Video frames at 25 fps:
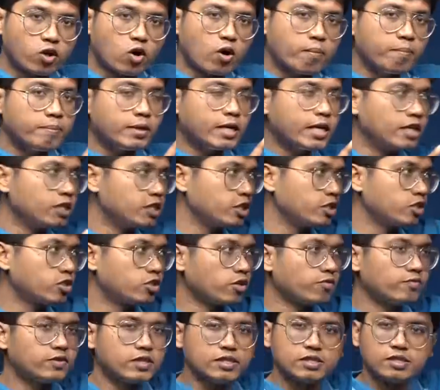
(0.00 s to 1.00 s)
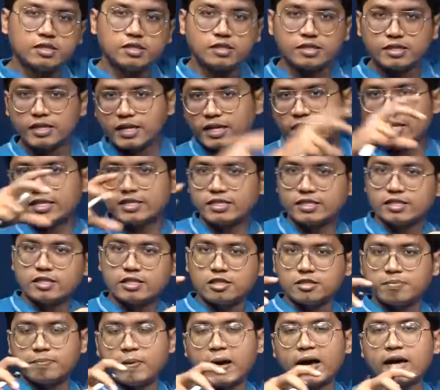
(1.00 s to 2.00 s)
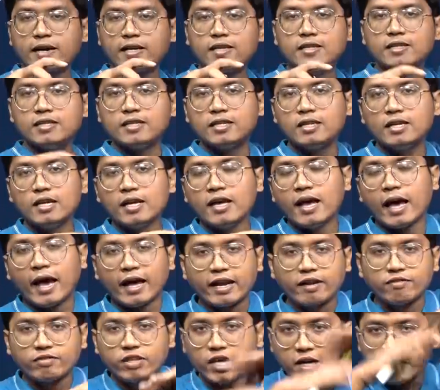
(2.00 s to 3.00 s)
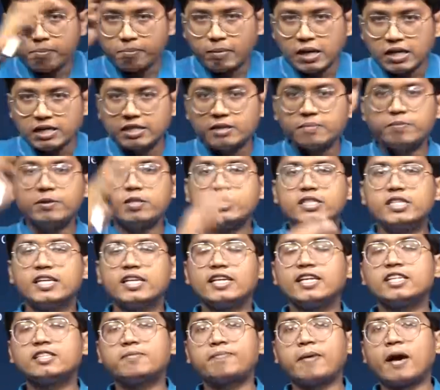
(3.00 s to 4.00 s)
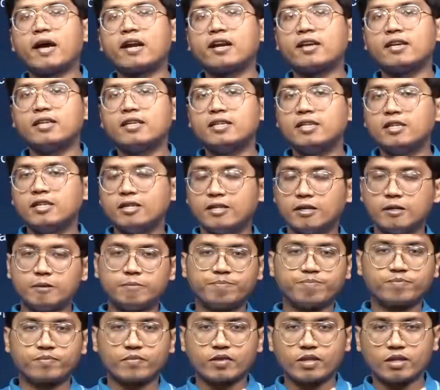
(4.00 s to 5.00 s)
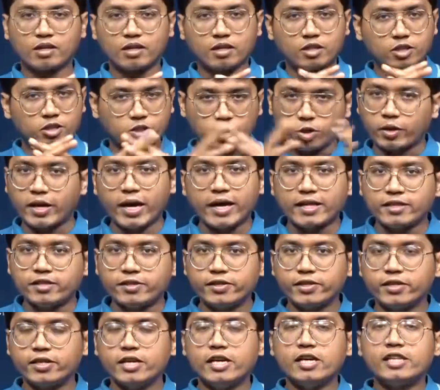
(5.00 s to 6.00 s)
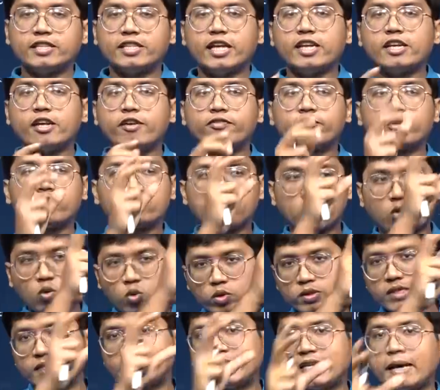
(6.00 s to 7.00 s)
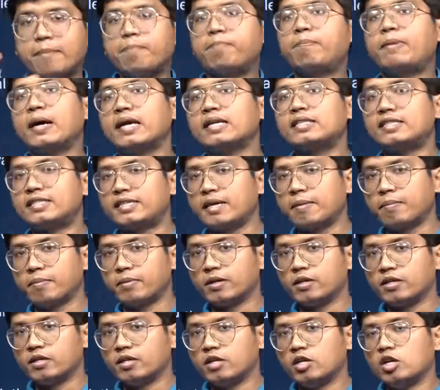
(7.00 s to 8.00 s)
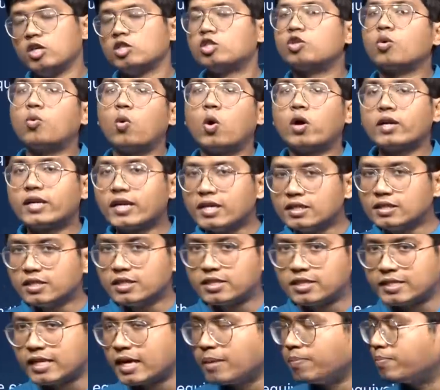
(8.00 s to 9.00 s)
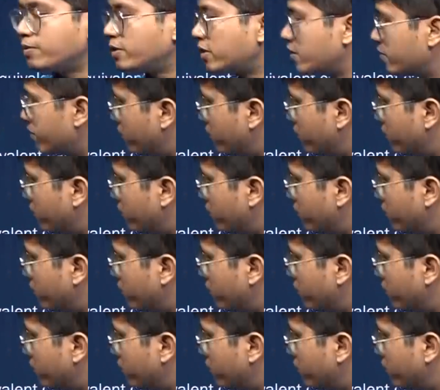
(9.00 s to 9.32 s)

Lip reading: combinations of this is series, this is parallel, and if there are multiple series parallel together, then you have to go step by step. So what are the steps?